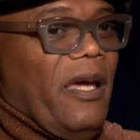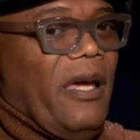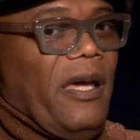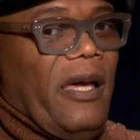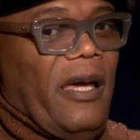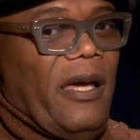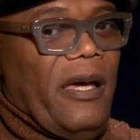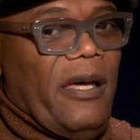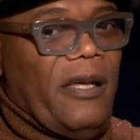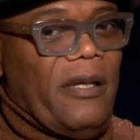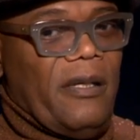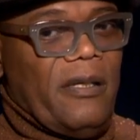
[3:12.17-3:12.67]

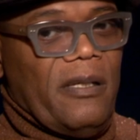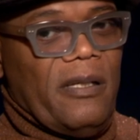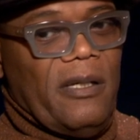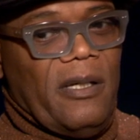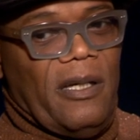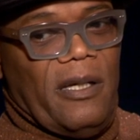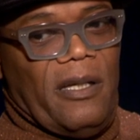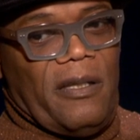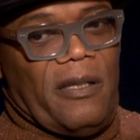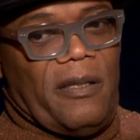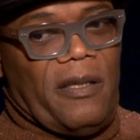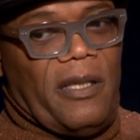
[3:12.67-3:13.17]
And
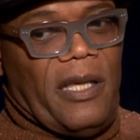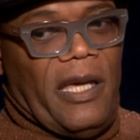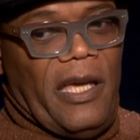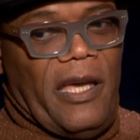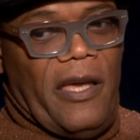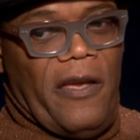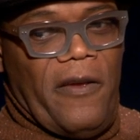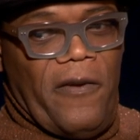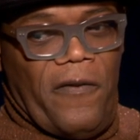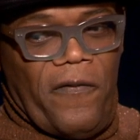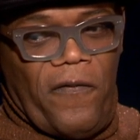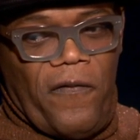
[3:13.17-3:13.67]

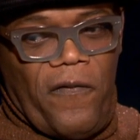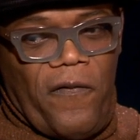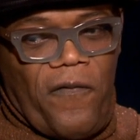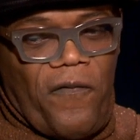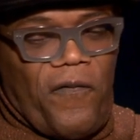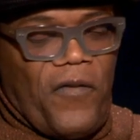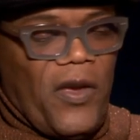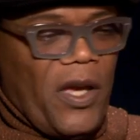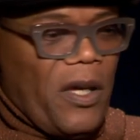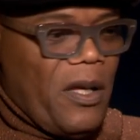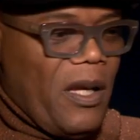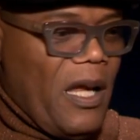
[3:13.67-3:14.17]
they've
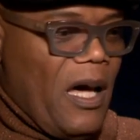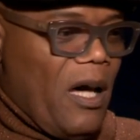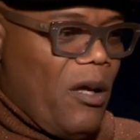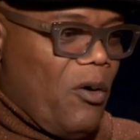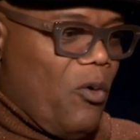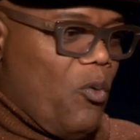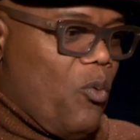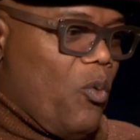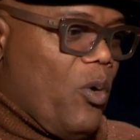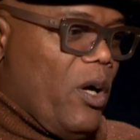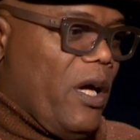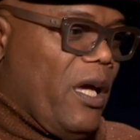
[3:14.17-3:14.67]
figured out
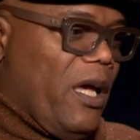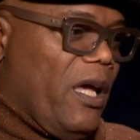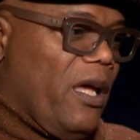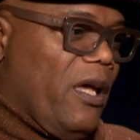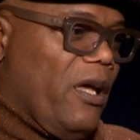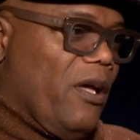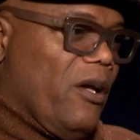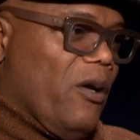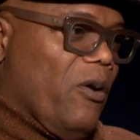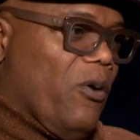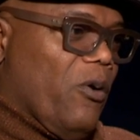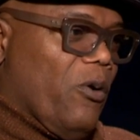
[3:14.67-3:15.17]
a
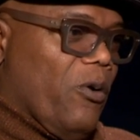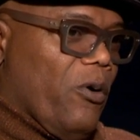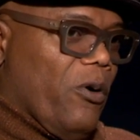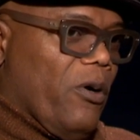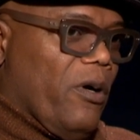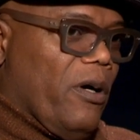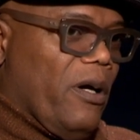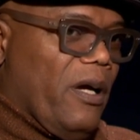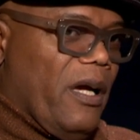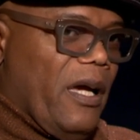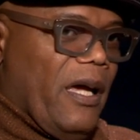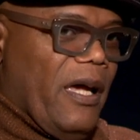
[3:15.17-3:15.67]
way,
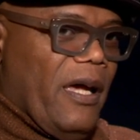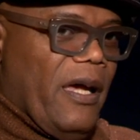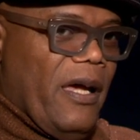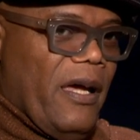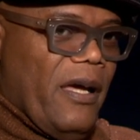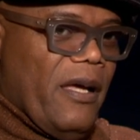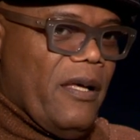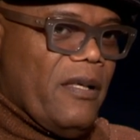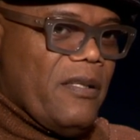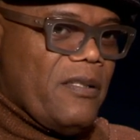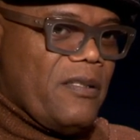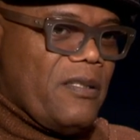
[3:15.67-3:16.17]
or
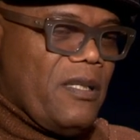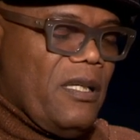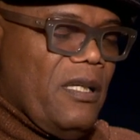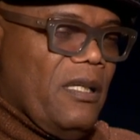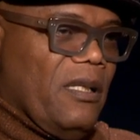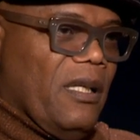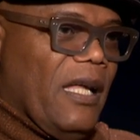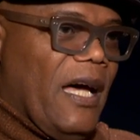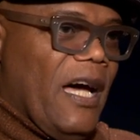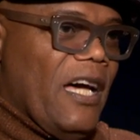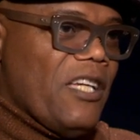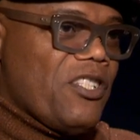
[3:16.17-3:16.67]
as
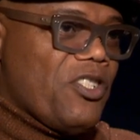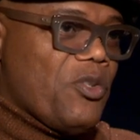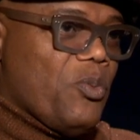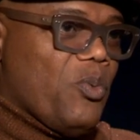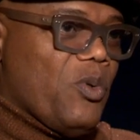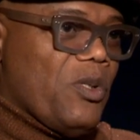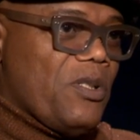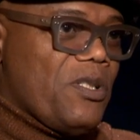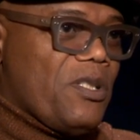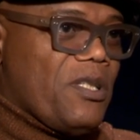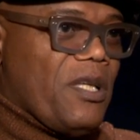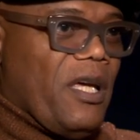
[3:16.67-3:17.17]
Elijah
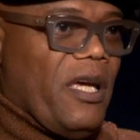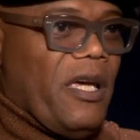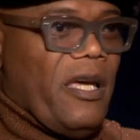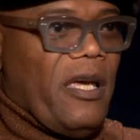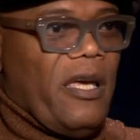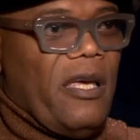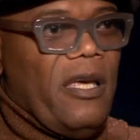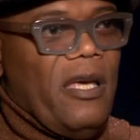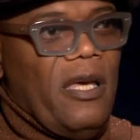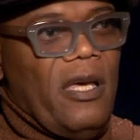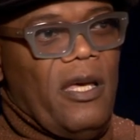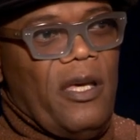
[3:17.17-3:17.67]
would
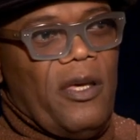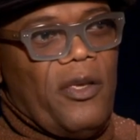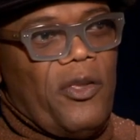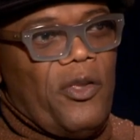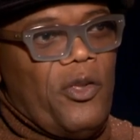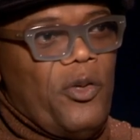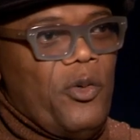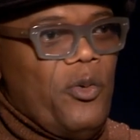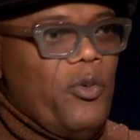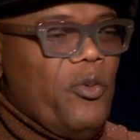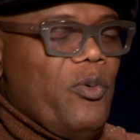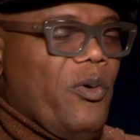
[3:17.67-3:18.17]
say,
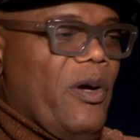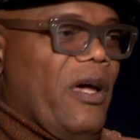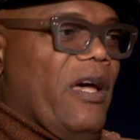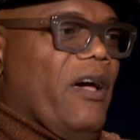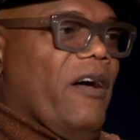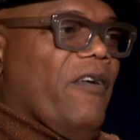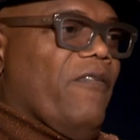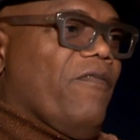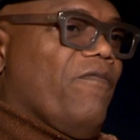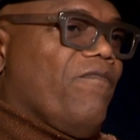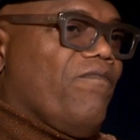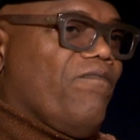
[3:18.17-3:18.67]
you
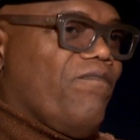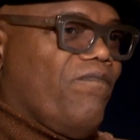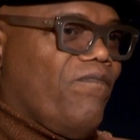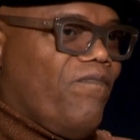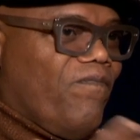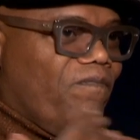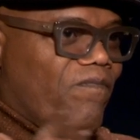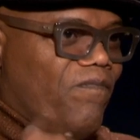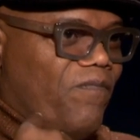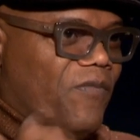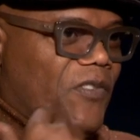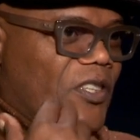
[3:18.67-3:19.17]
have
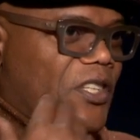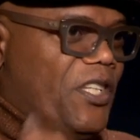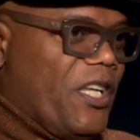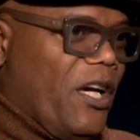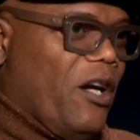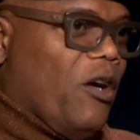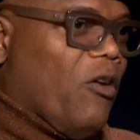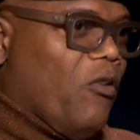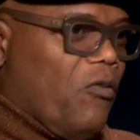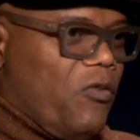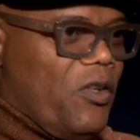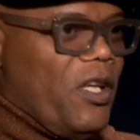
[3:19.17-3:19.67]

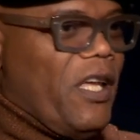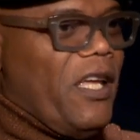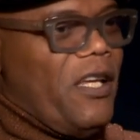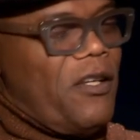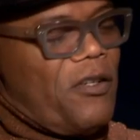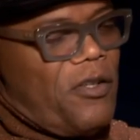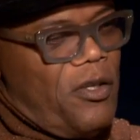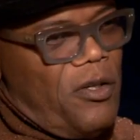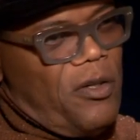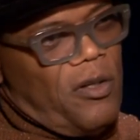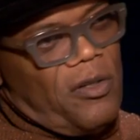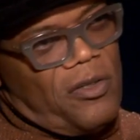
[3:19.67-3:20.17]
delved
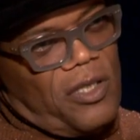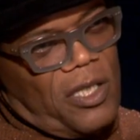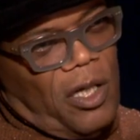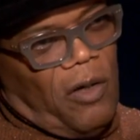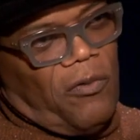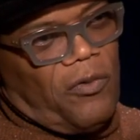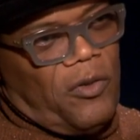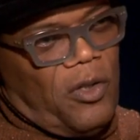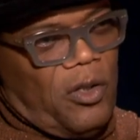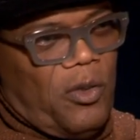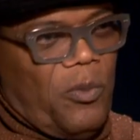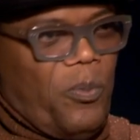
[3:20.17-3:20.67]
into
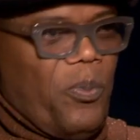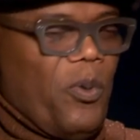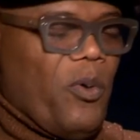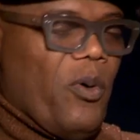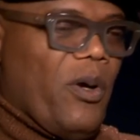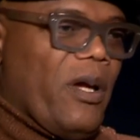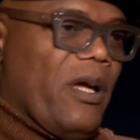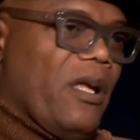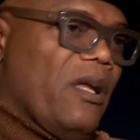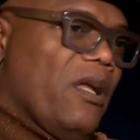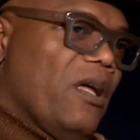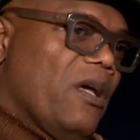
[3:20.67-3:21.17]
yourself to the
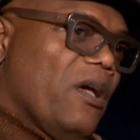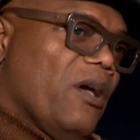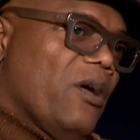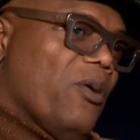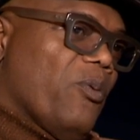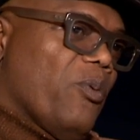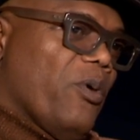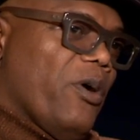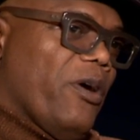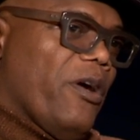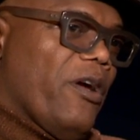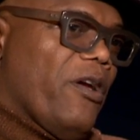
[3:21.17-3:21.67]
point
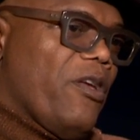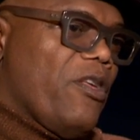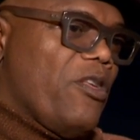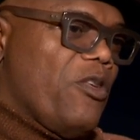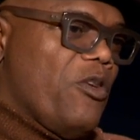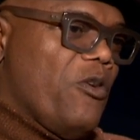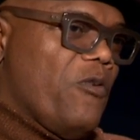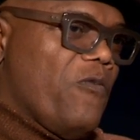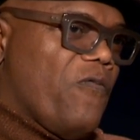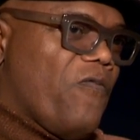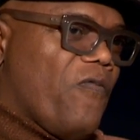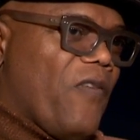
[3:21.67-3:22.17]
where
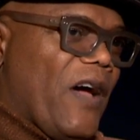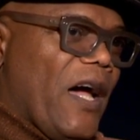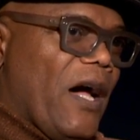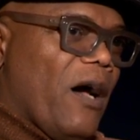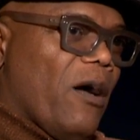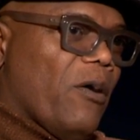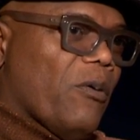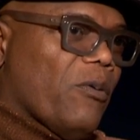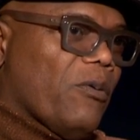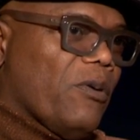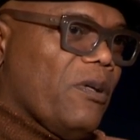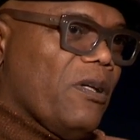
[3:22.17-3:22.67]
you
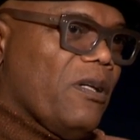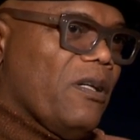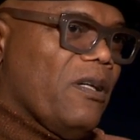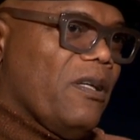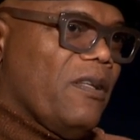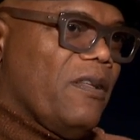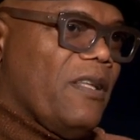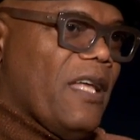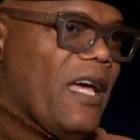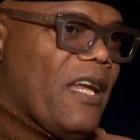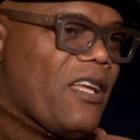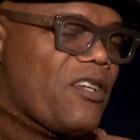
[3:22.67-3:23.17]
found
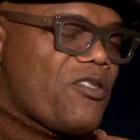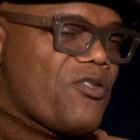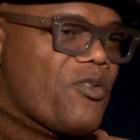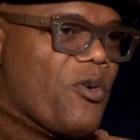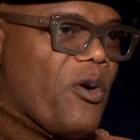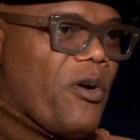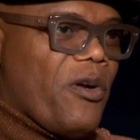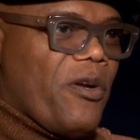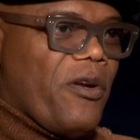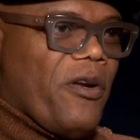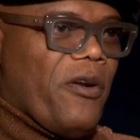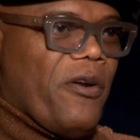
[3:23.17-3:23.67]
that
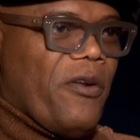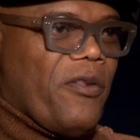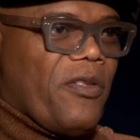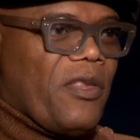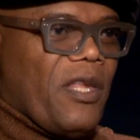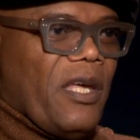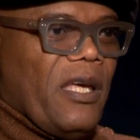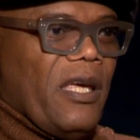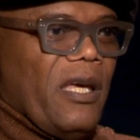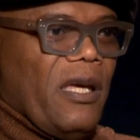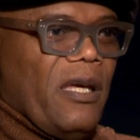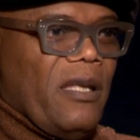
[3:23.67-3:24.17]
extraordinary
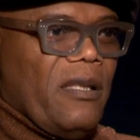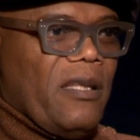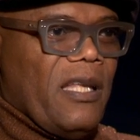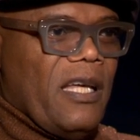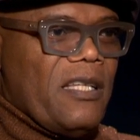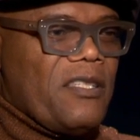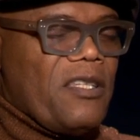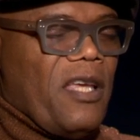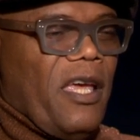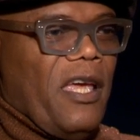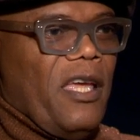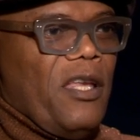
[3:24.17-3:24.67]
thing
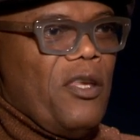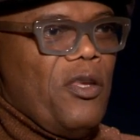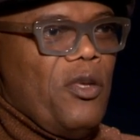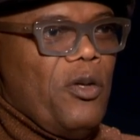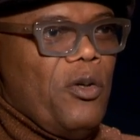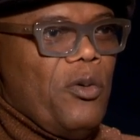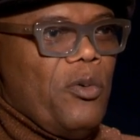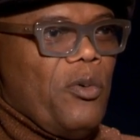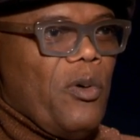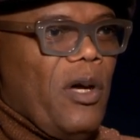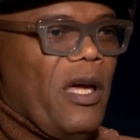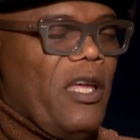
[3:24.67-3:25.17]
that's in
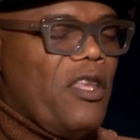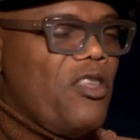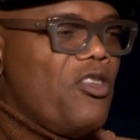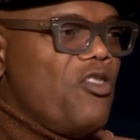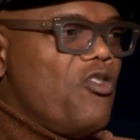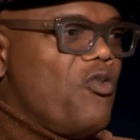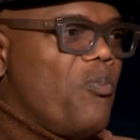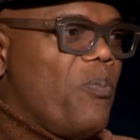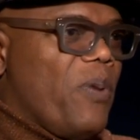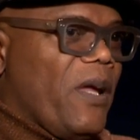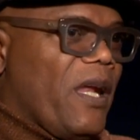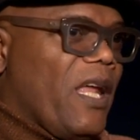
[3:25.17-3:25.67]
you, and
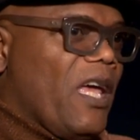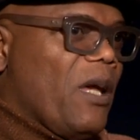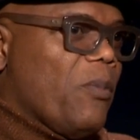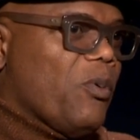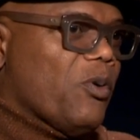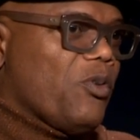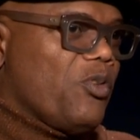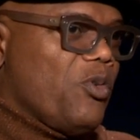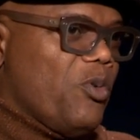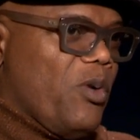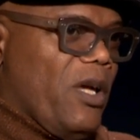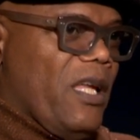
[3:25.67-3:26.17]
you've been
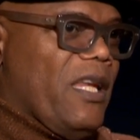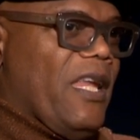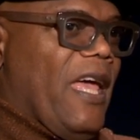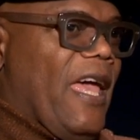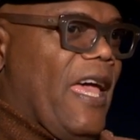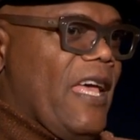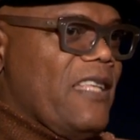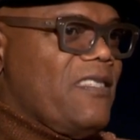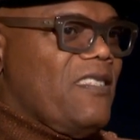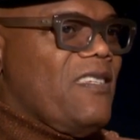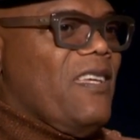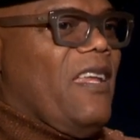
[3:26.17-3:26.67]
able to
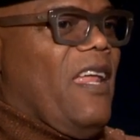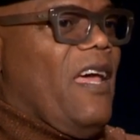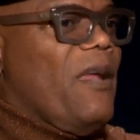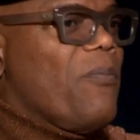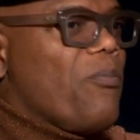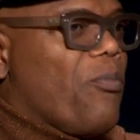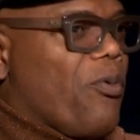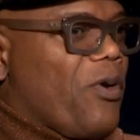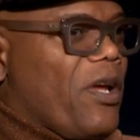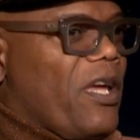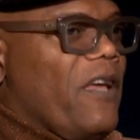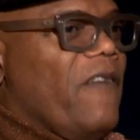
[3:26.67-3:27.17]
enhance it
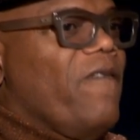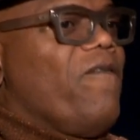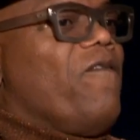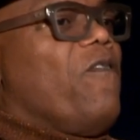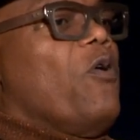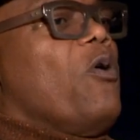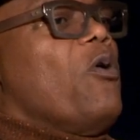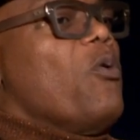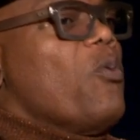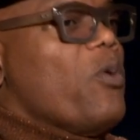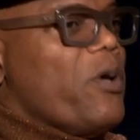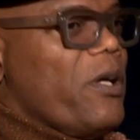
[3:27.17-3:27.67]
and bring it
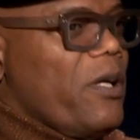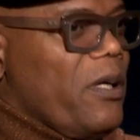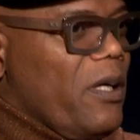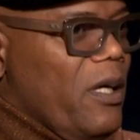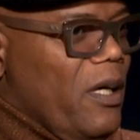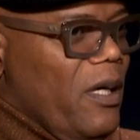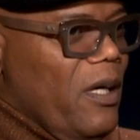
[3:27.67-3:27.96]
forward,